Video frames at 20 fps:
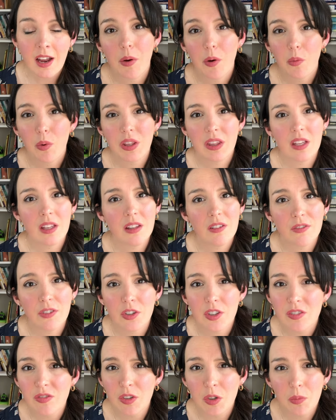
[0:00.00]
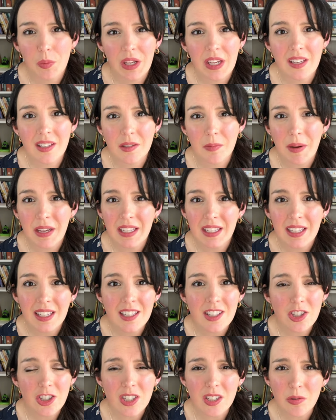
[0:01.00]
Within the first few weeks, my
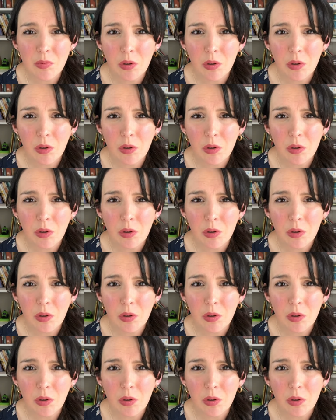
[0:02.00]
kids just